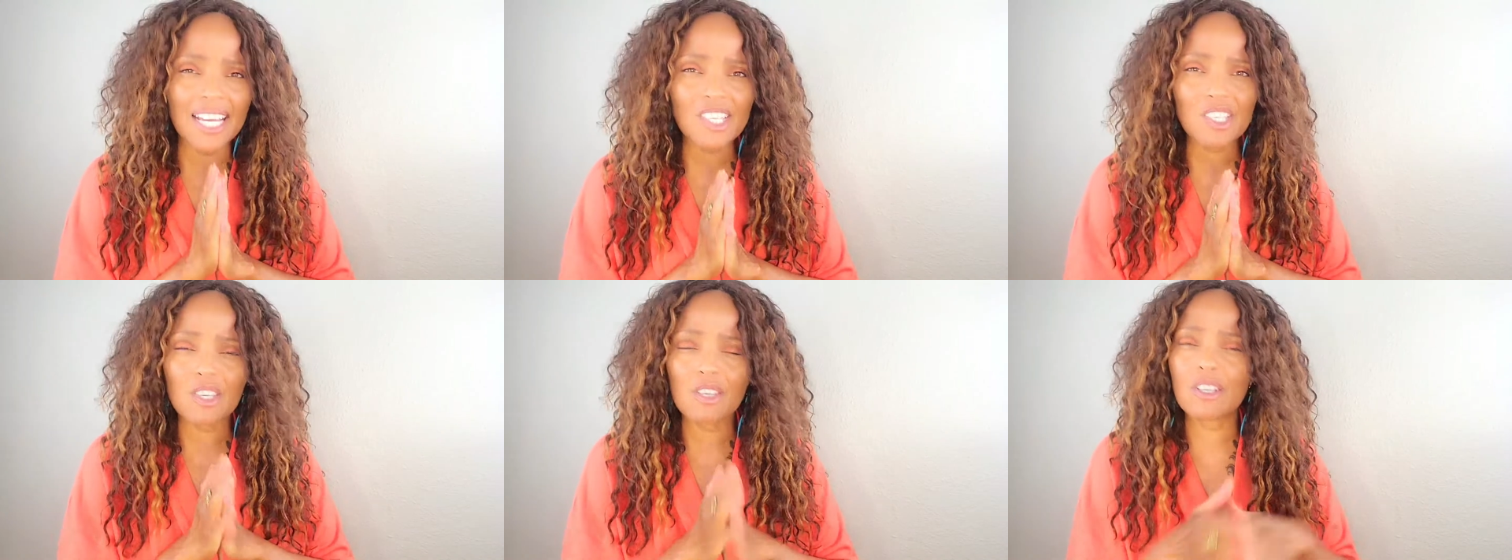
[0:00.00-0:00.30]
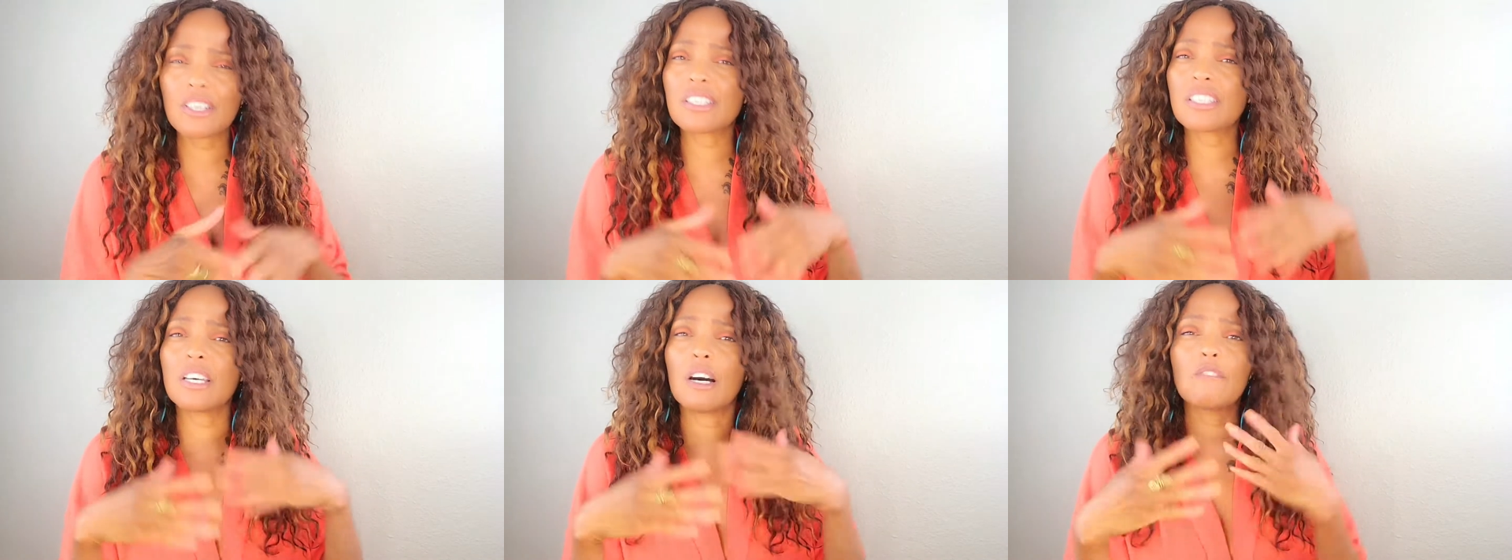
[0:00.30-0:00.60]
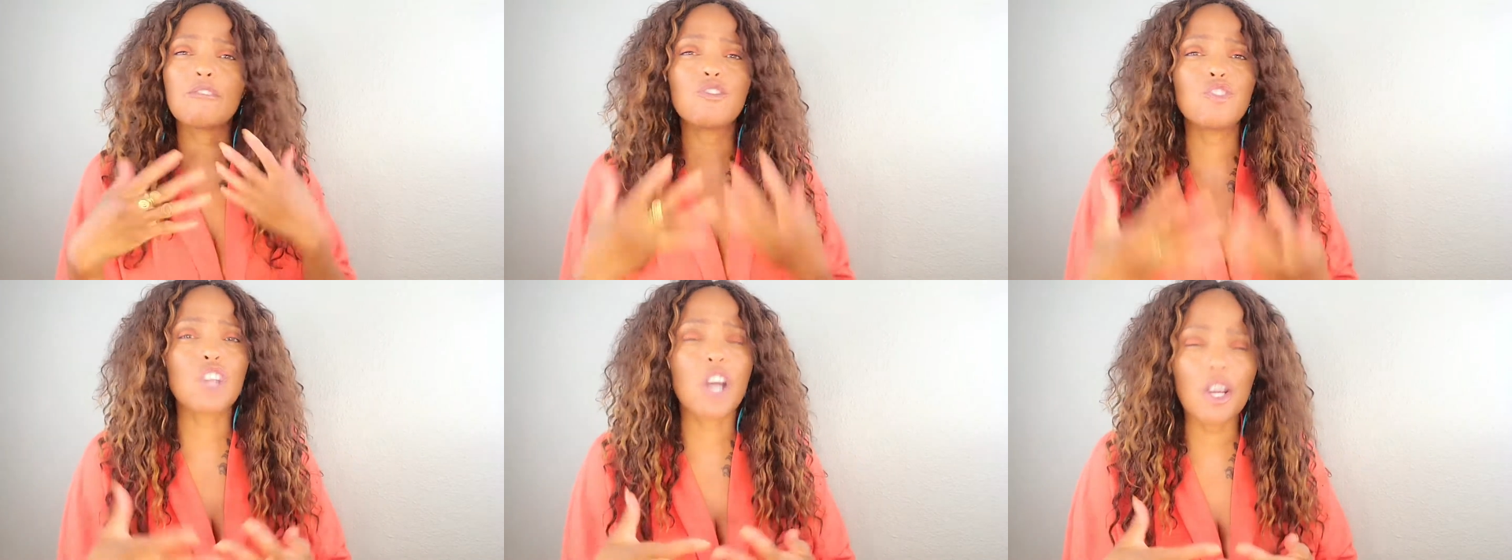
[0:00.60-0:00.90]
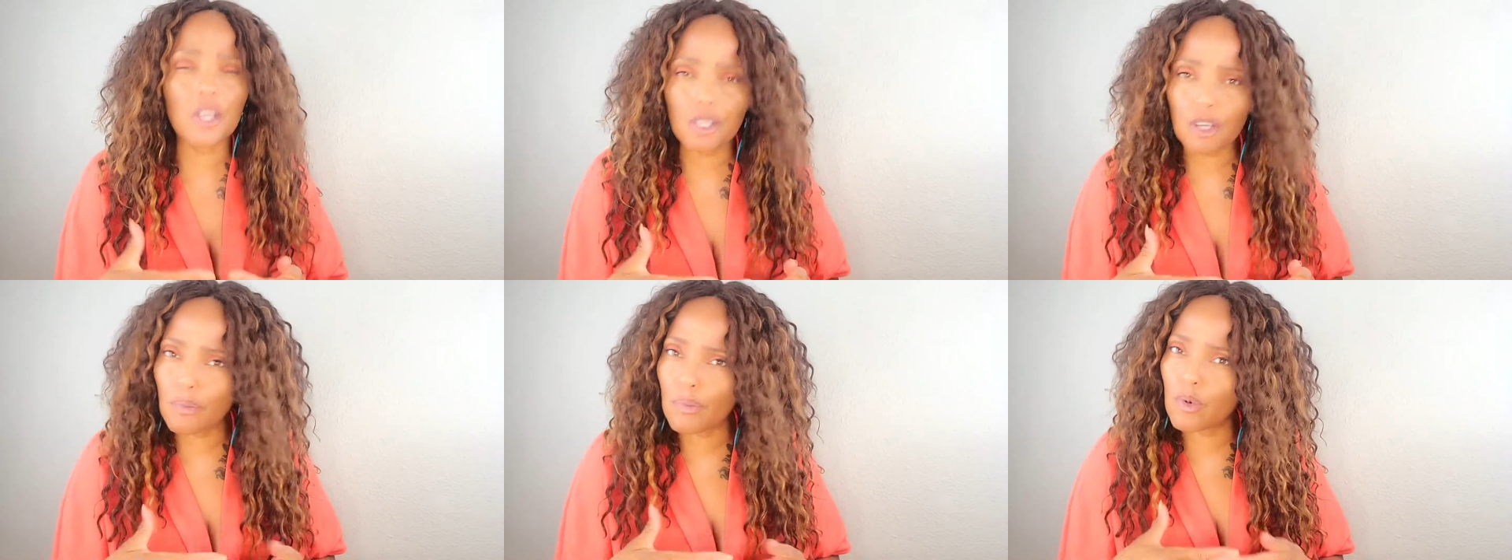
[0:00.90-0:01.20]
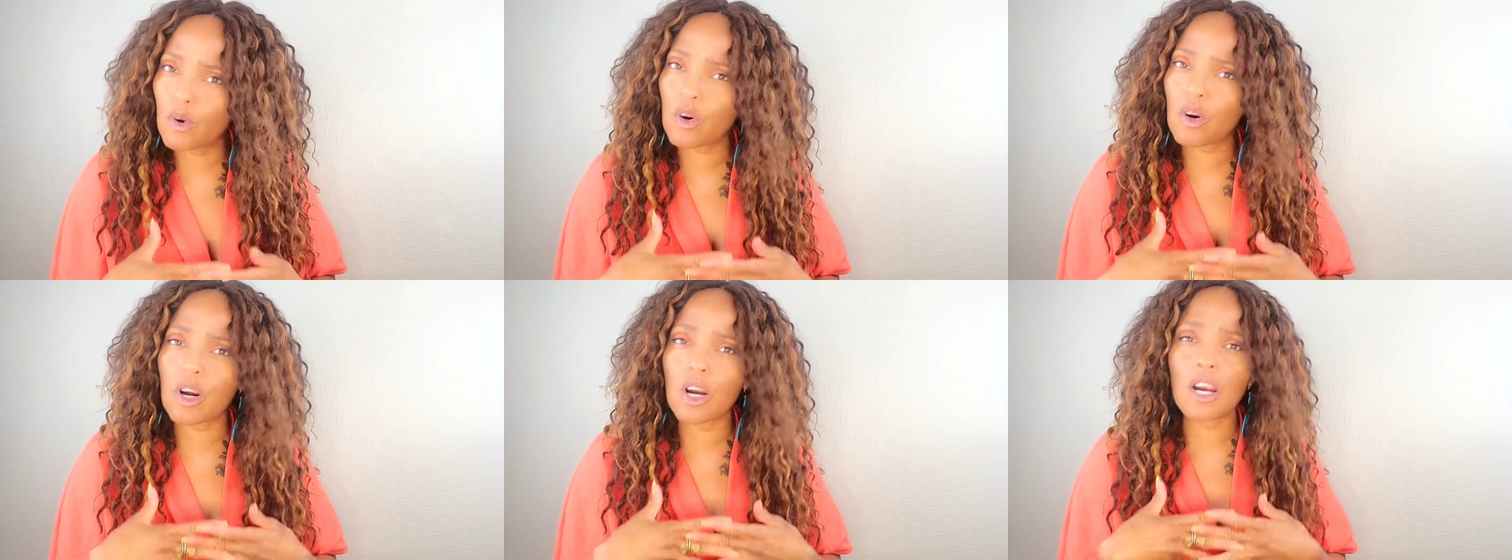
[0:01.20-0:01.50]
to yourself, journal
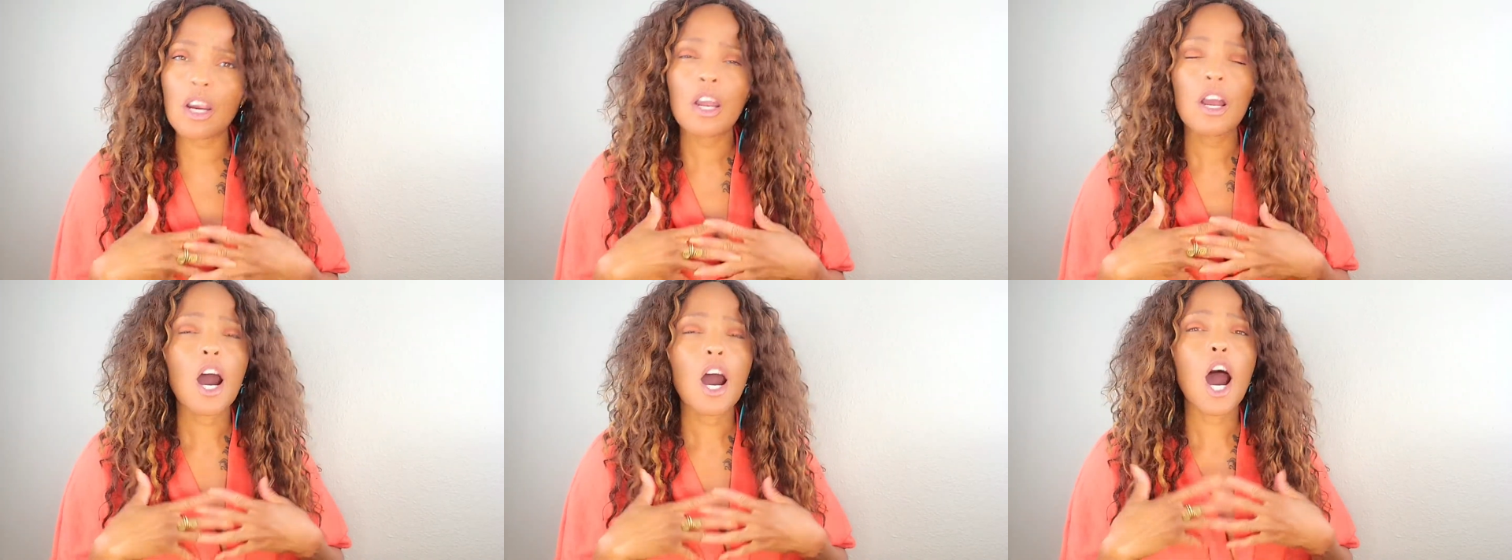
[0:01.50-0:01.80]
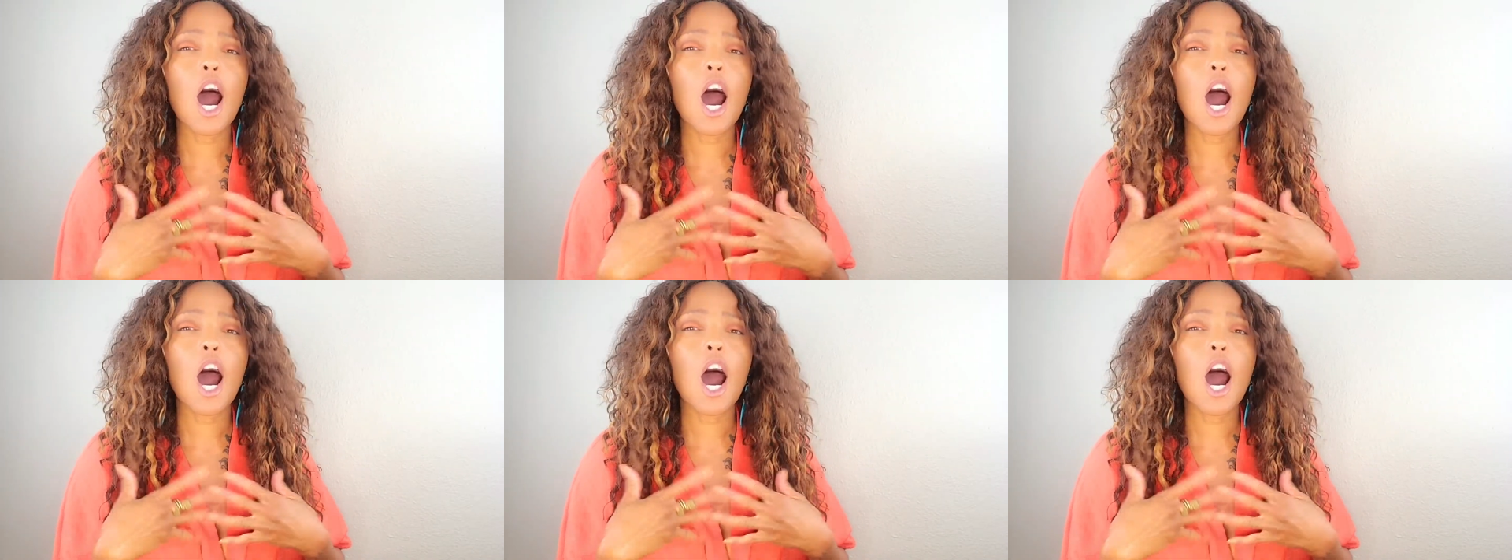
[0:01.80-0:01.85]
more